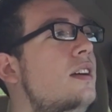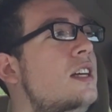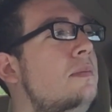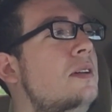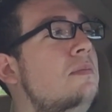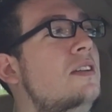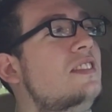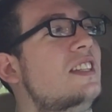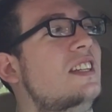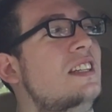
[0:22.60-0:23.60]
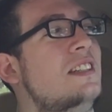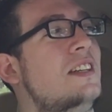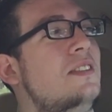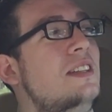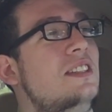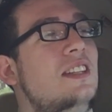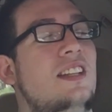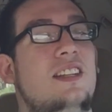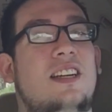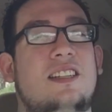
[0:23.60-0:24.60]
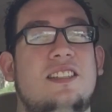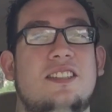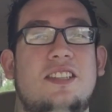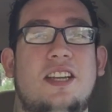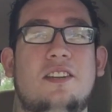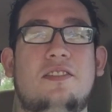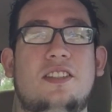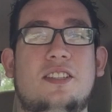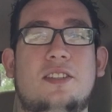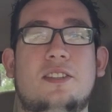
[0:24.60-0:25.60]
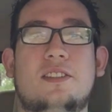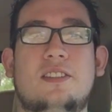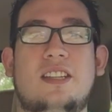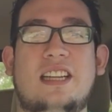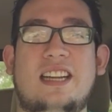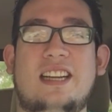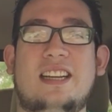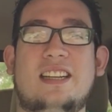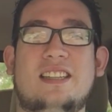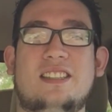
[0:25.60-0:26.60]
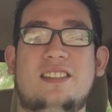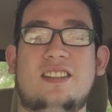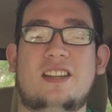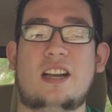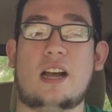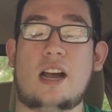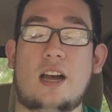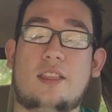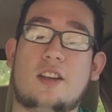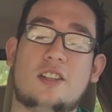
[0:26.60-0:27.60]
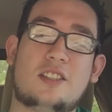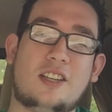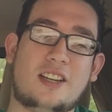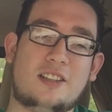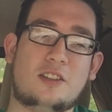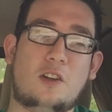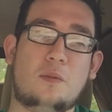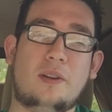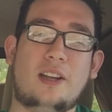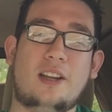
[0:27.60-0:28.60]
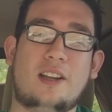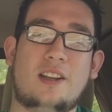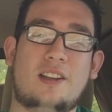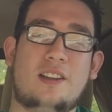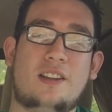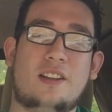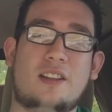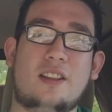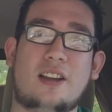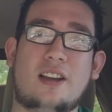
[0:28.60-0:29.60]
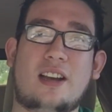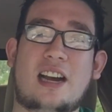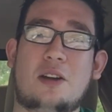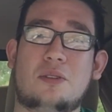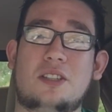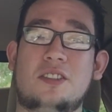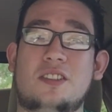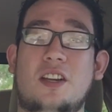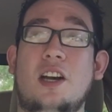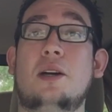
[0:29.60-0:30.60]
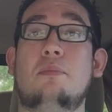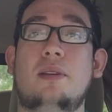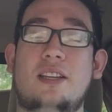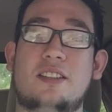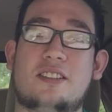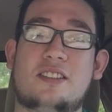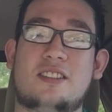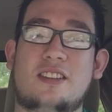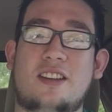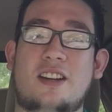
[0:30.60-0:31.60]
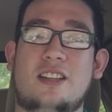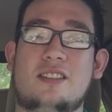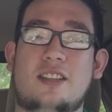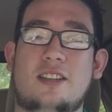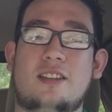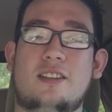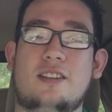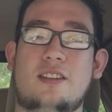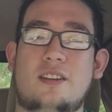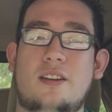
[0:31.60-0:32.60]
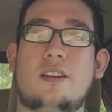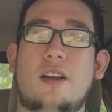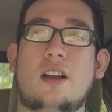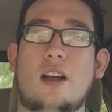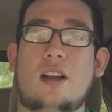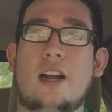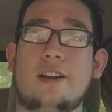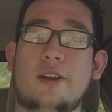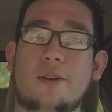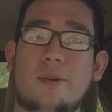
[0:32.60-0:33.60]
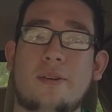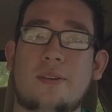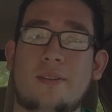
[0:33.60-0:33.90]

A couple of months ago, I went to the doctor's to get a physical, and I thought she had told me that I was a beast, and I said, I know.